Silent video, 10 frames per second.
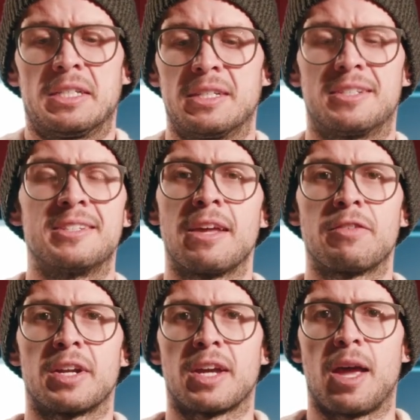this is
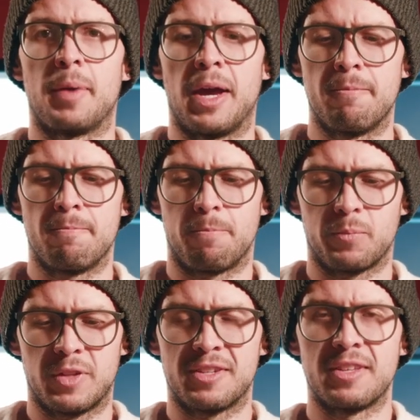never going to come out.
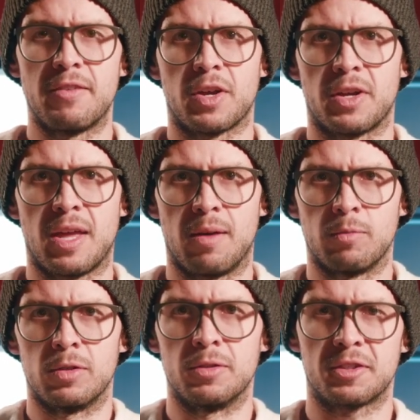This is never going to come
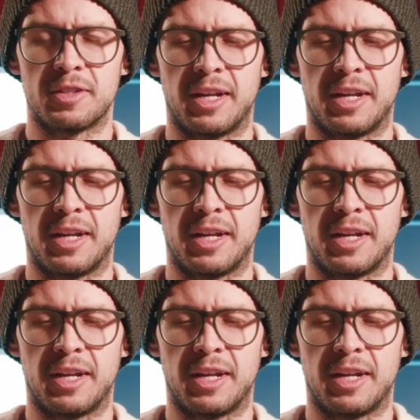loose.